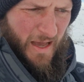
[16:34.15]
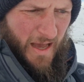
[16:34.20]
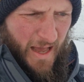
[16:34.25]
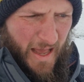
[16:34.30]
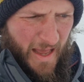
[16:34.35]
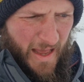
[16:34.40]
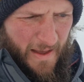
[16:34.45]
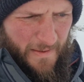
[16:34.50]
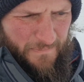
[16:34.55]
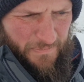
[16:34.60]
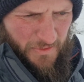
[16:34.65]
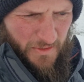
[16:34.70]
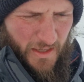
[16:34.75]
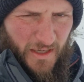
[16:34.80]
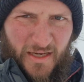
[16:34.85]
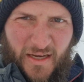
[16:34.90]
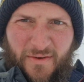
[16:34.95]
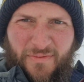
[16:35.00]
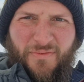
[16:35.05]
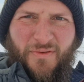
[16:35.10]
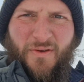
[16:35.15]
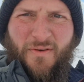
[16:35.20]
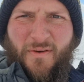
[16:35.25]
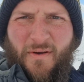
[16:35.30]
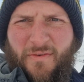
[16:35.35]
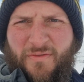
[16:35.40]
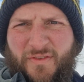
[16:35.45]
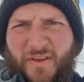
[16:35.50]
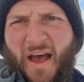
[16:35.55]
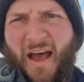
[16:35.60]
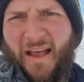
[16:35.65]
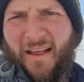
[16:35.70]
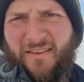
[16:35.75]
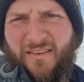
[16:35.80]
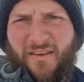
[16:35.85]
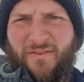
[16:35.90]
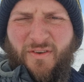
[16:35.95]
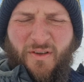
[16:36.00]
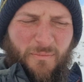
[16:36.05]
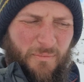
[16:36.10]
And if you're a
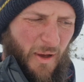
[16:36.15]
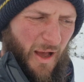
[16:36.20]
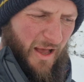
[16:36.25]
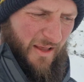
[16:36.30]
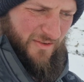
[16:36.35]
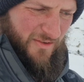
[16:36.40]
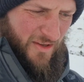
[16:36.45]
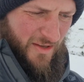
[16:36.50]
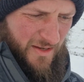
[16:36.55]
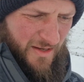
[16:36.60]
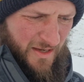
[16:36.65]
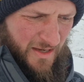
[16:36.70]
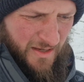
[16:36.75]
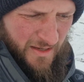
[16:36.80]
scientific person,